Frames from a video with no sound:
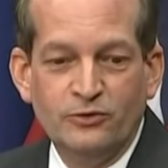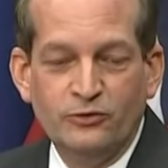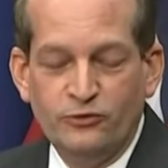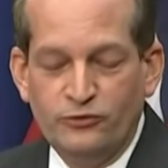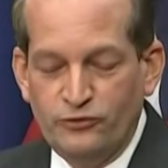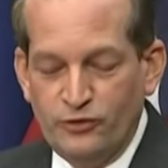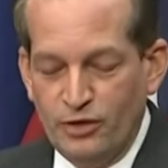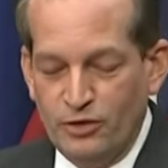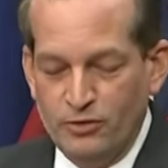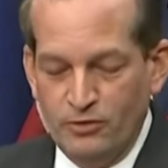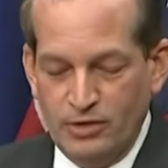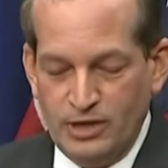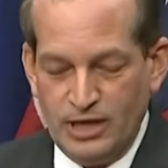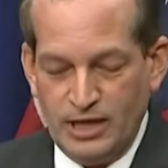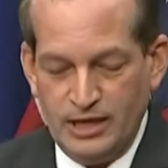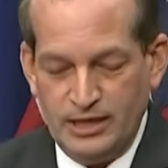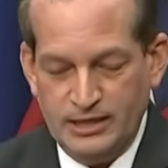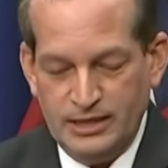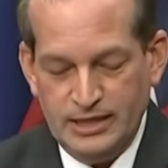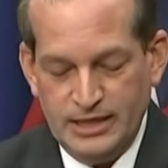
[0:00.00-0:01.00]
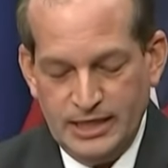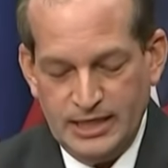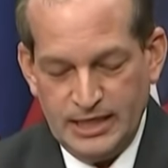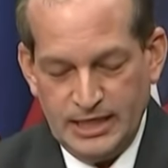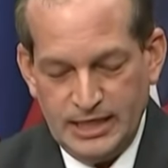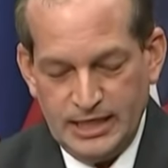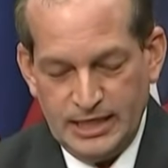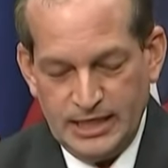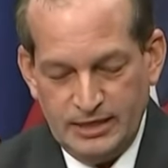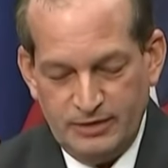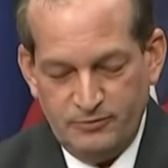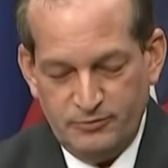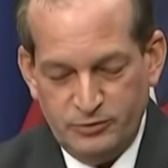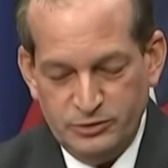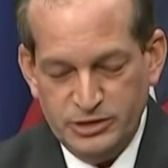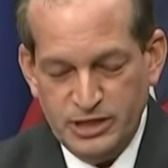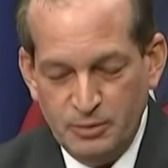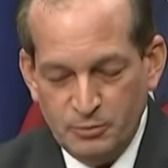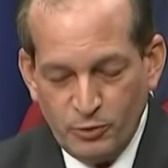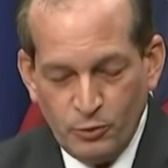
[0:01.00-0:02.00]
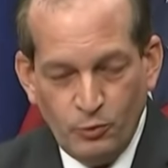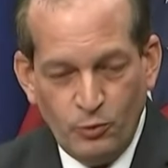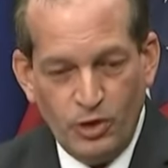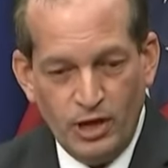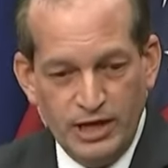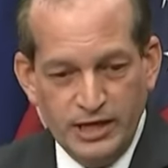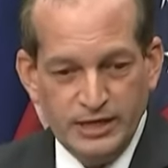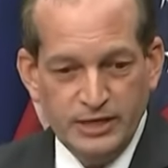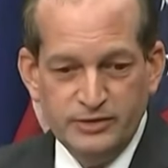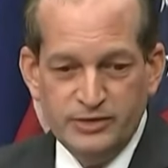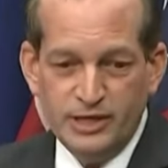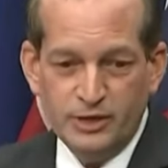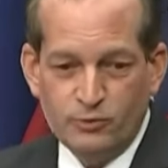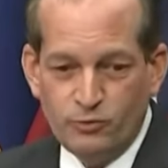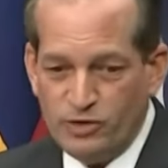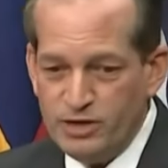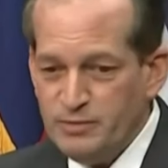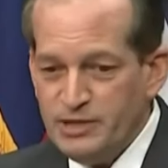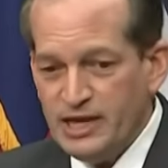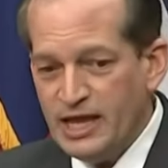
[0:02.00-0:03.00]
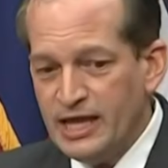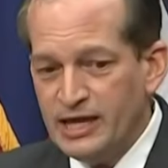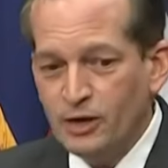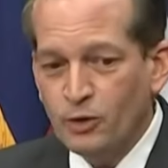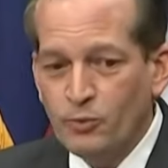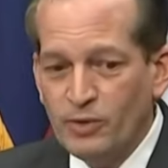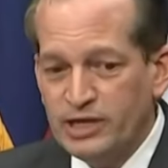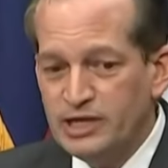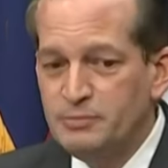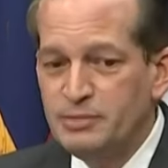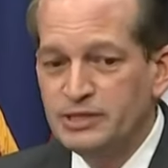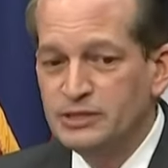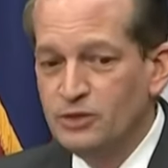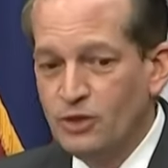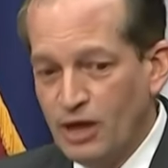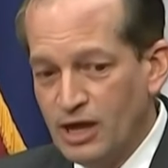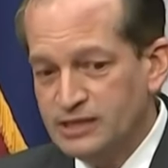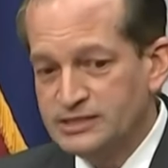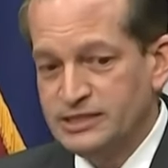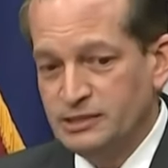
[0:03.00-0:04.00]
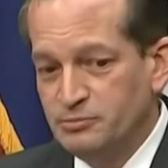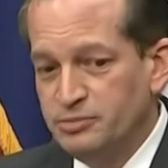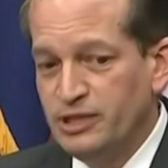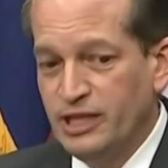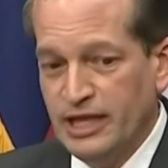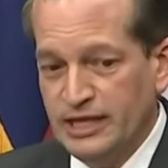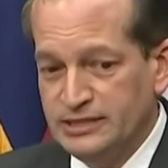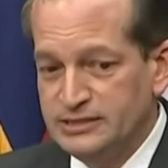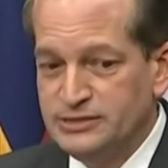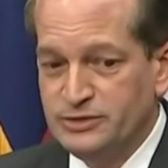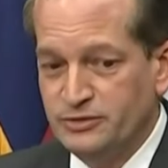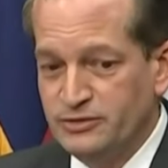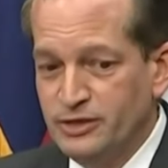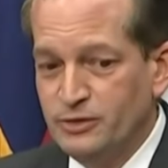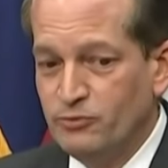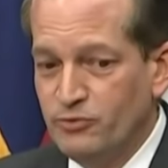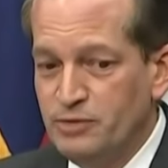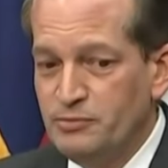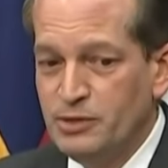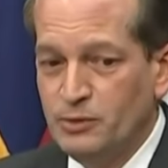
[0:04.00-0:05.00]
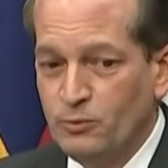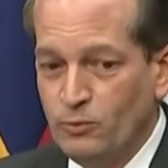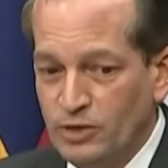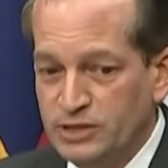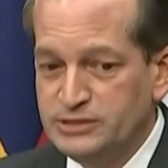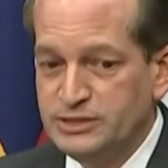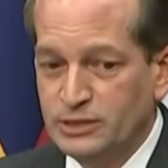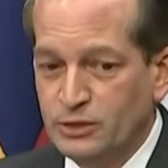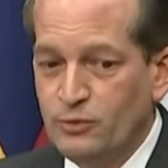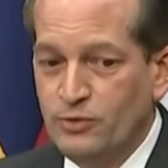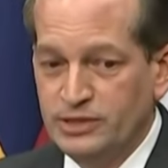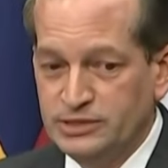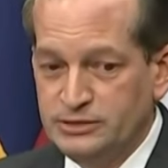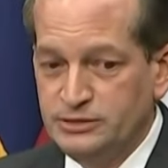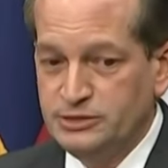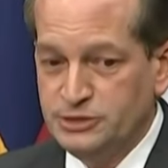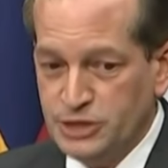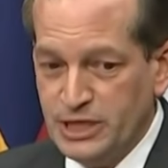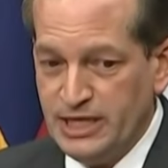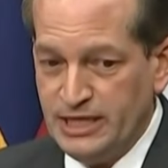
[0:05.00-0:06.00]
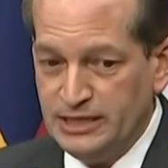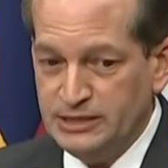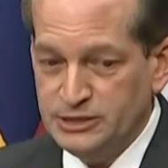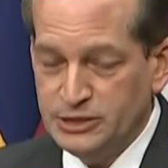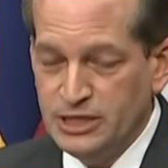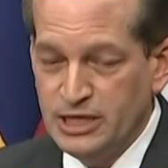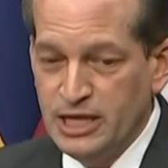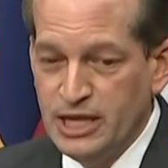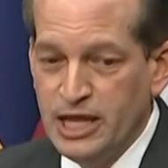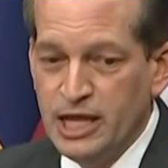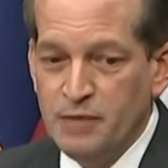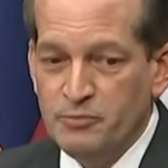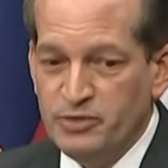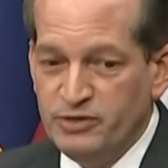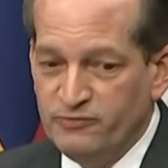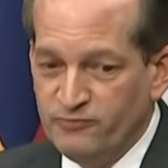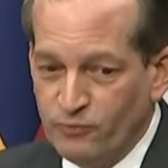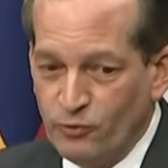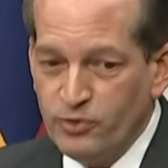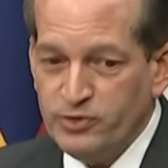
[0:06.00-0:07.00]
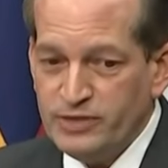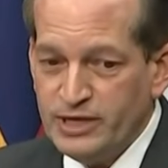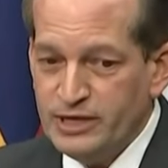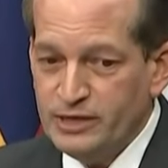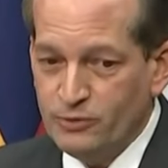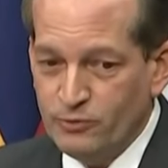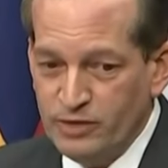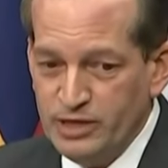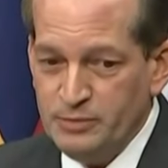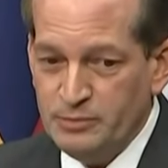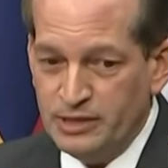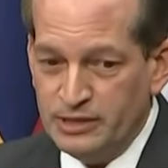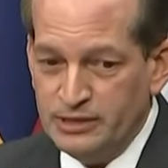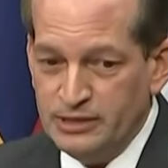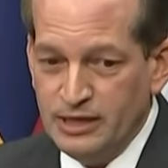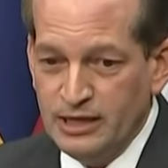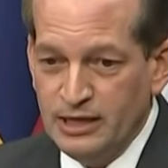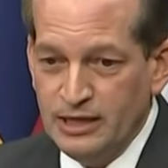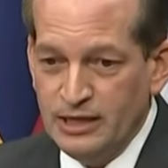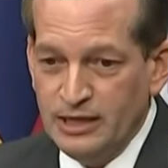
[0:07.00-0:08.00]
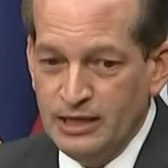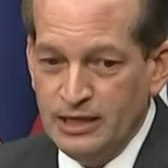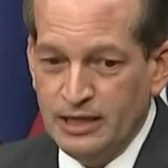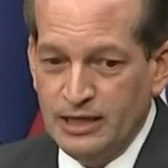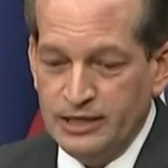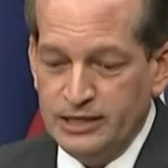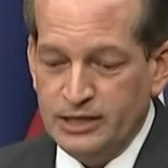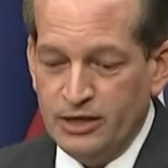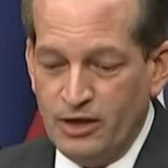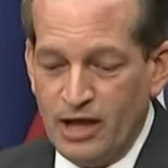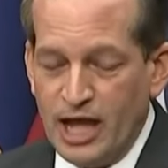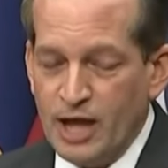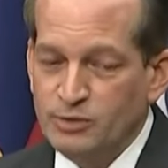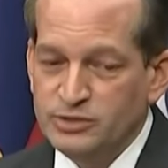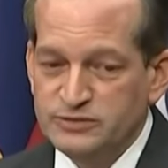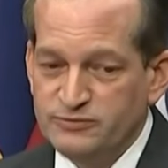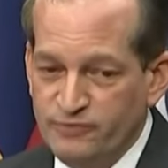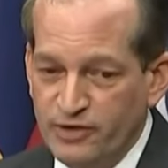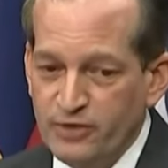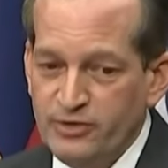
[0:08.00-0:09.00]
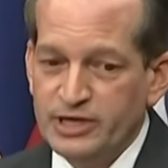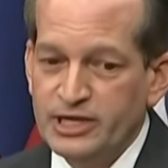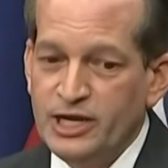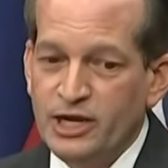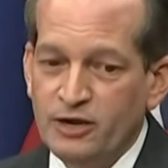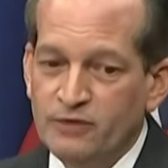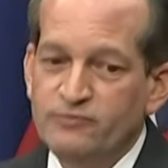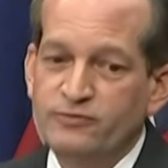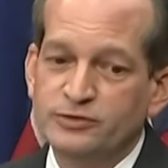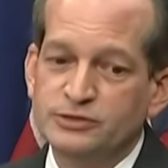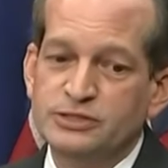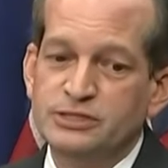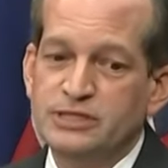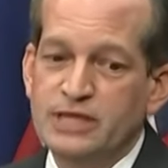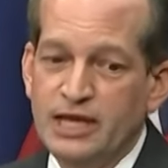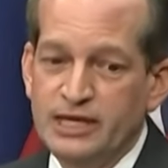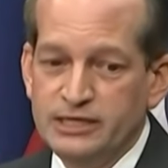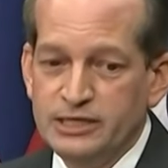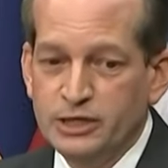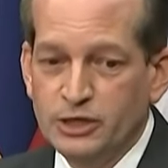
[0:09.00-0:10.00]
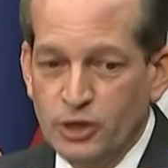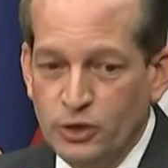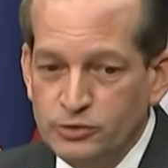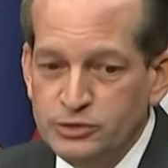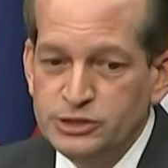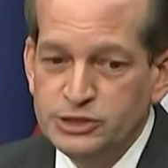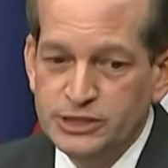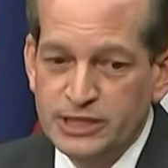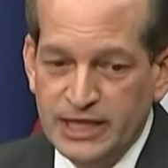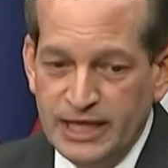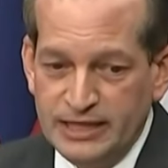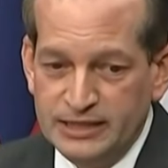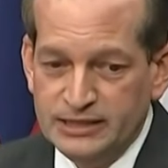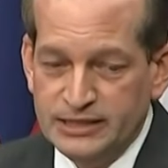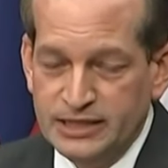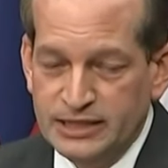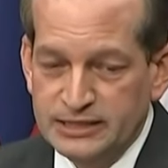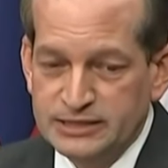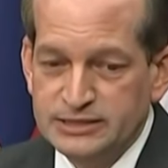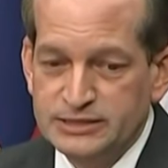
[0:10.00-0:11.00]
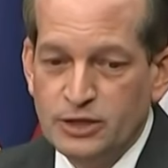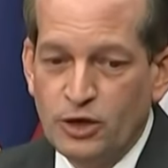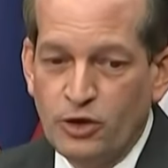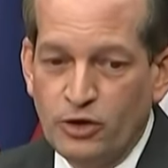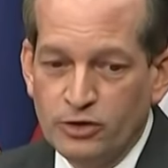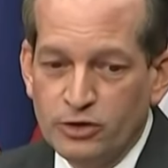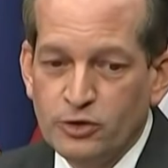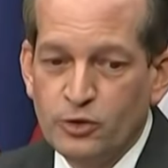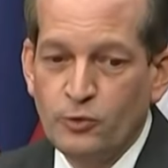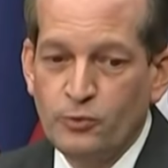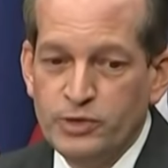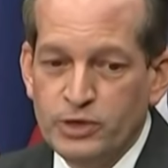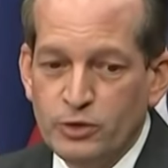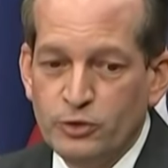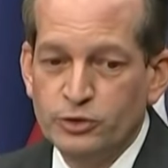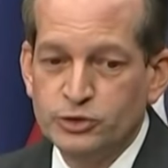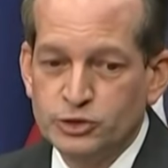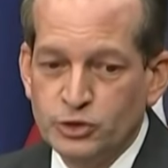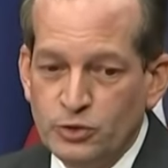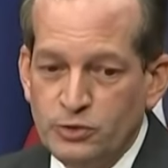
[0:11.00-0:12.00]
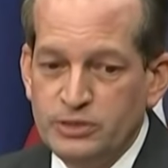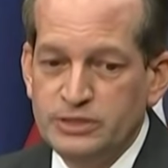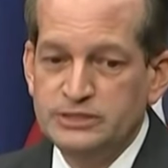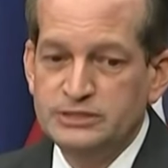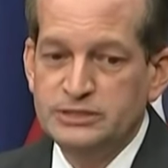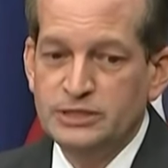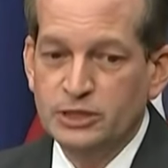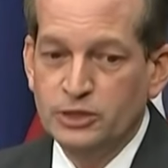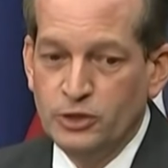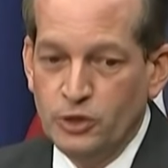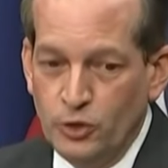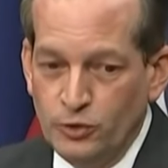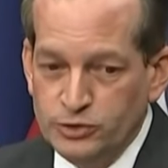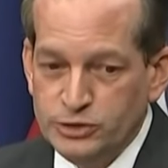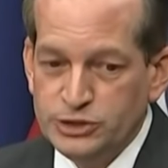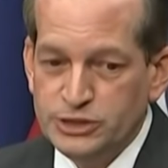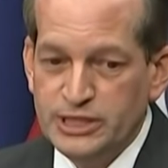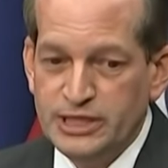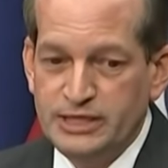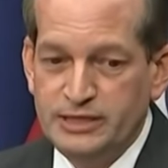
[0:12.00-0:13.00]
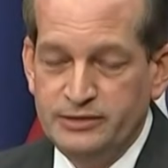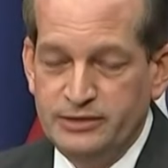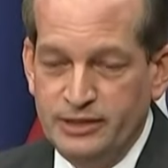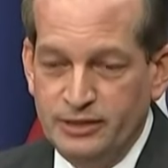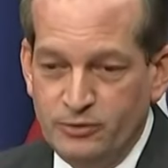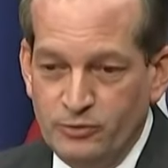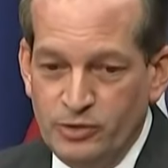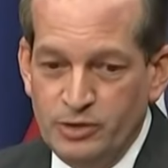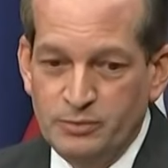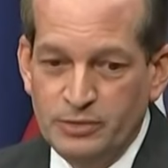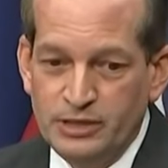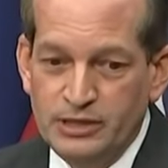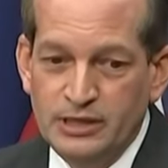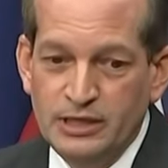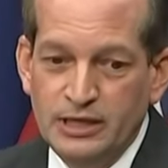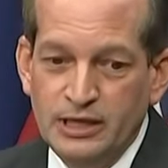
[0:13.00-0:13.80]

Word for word: So, number one, the agreement had already been locked in place, so the agreement wasn't going to change. Before that agreement, you know, I was very careful to not negotiate this. Our career attorneys negotiated the agreement.